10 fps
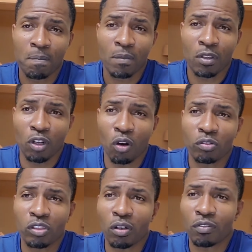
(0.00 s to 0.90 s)
You know,
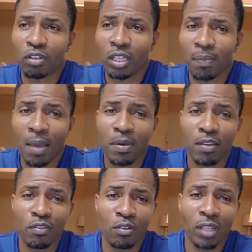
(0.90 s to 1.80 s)
so if
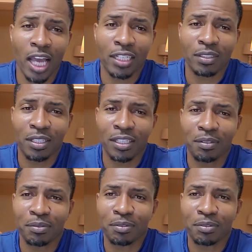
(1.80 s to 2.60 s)
you like I